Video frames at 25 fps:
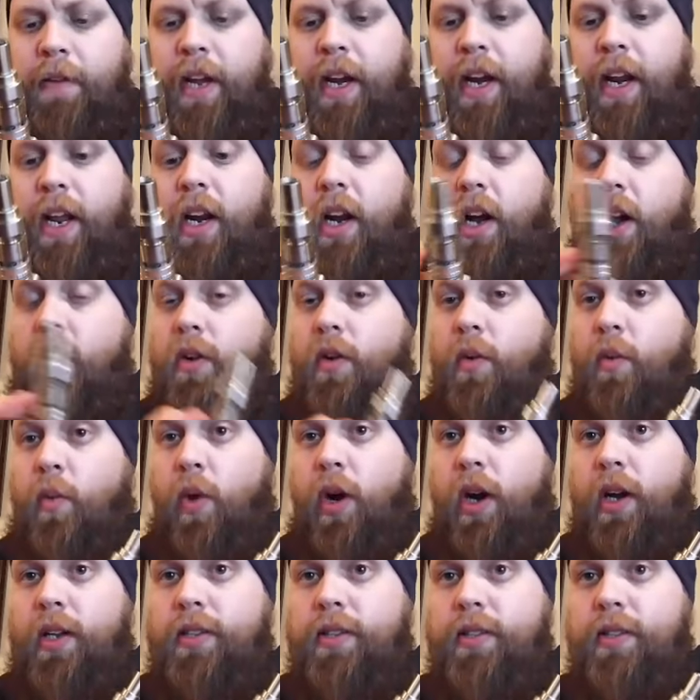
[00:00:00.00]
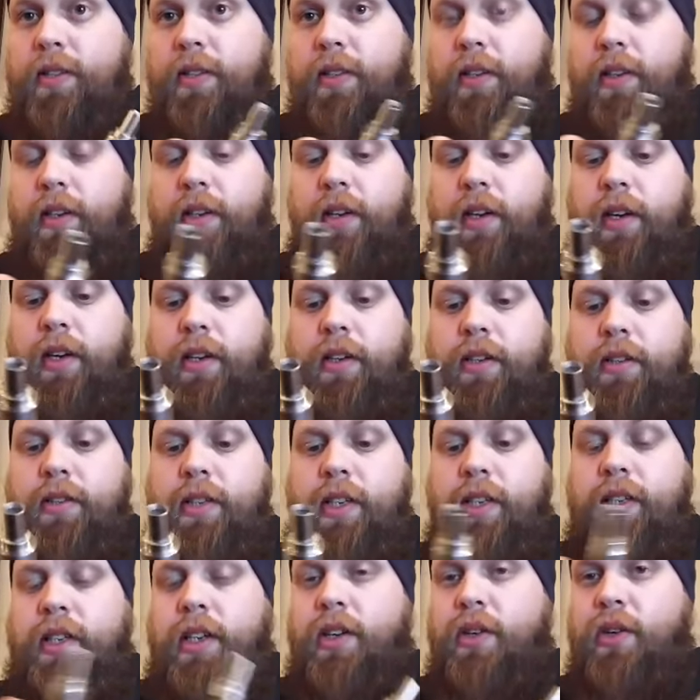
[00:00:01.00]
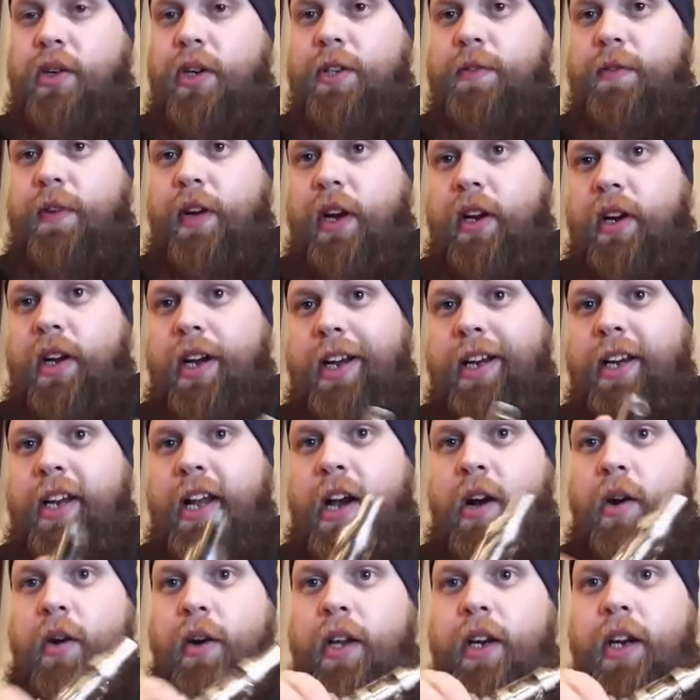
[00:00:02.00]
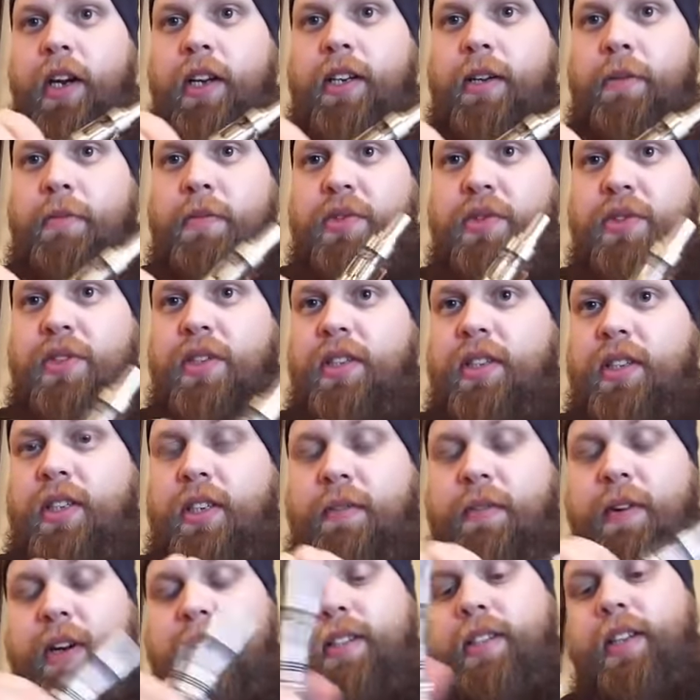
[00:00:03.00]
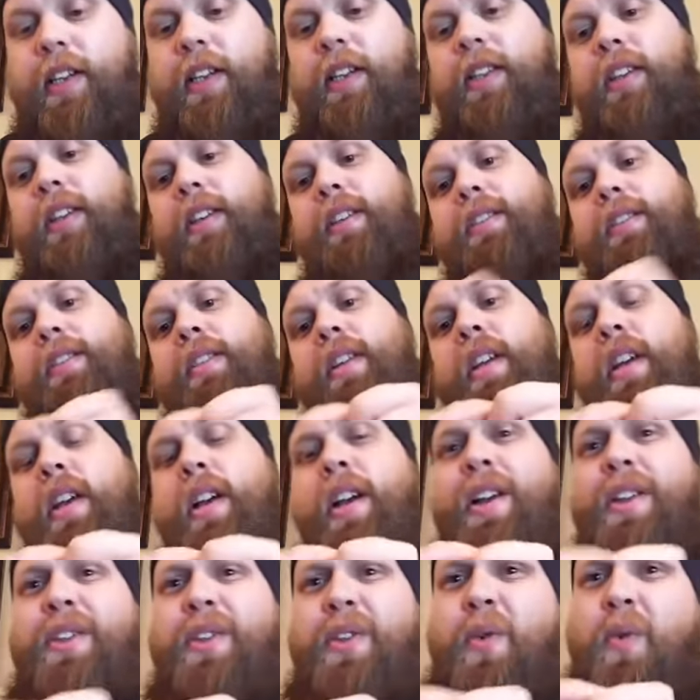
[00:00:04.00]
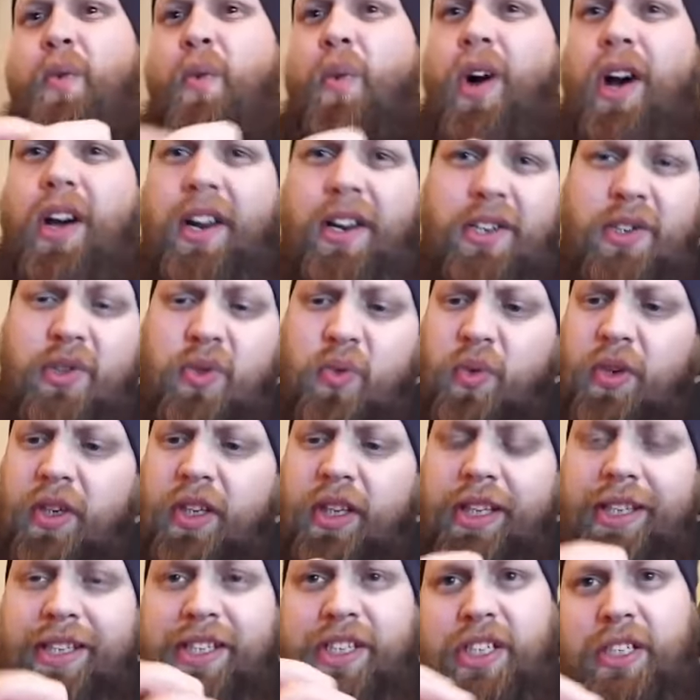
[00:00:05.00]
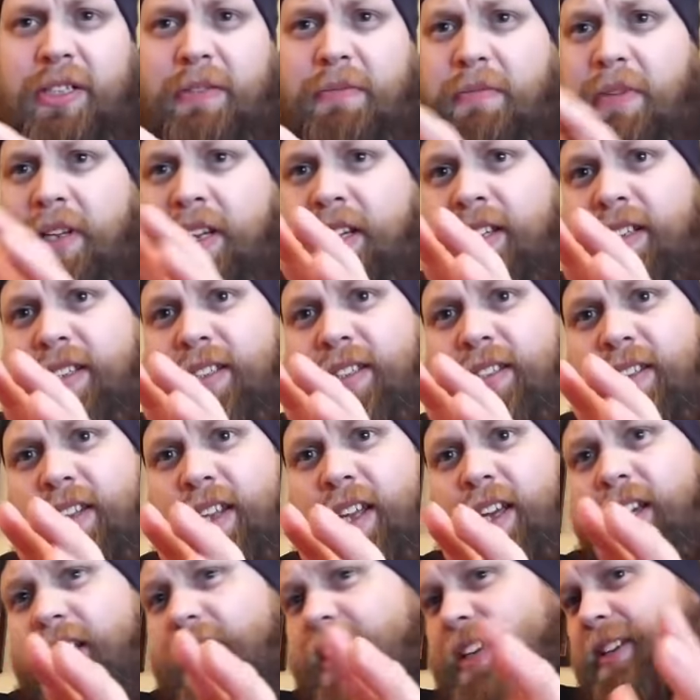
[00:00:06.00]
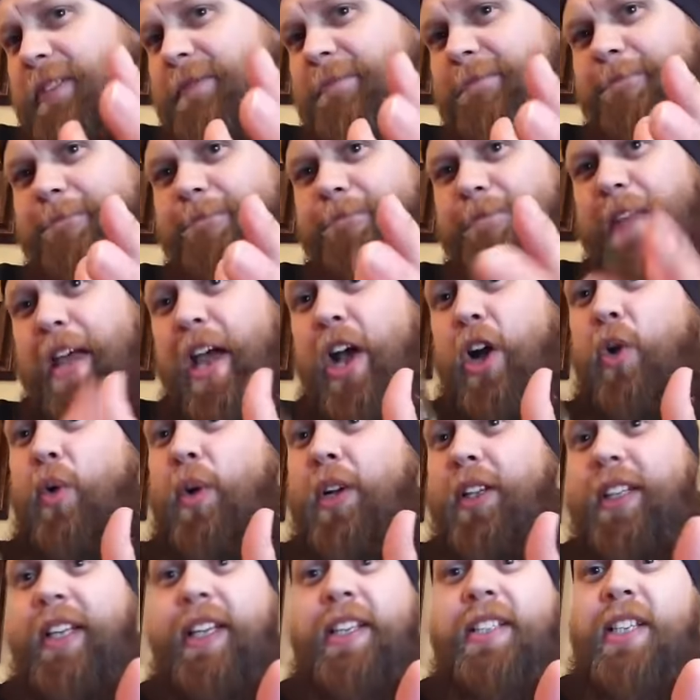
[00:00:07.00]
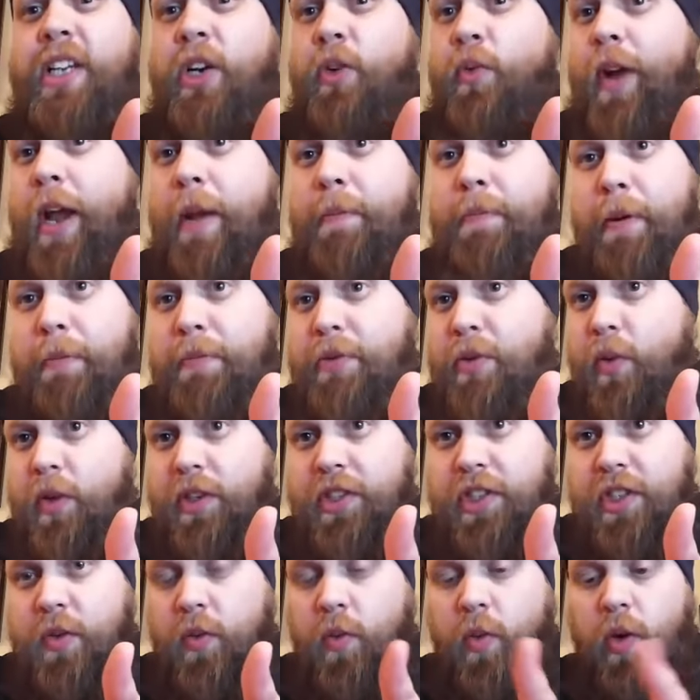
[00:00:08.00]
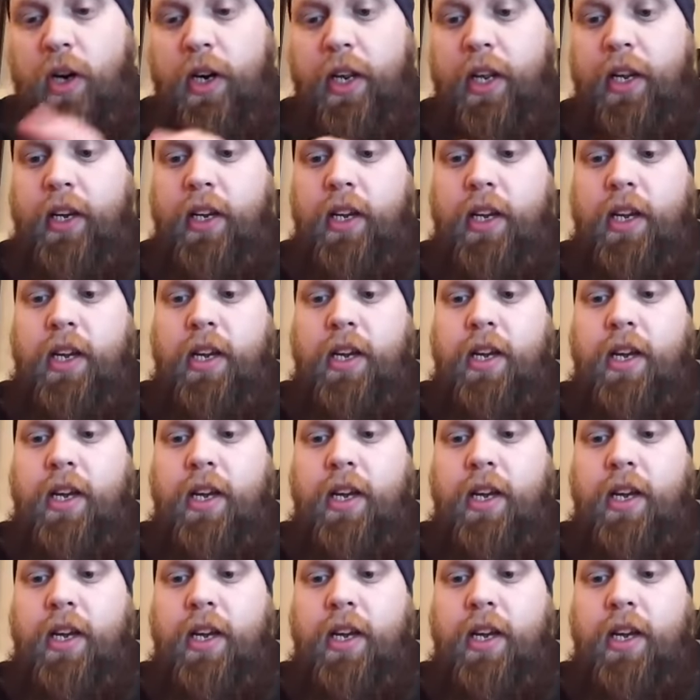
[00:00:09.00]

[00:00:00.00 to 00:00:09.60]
got it at 100 watts, 600 degrees Fahrenheit. Now, in a temperature sensing device like this, the wattage really just means like how quickly it's going to ramp up to what you want it.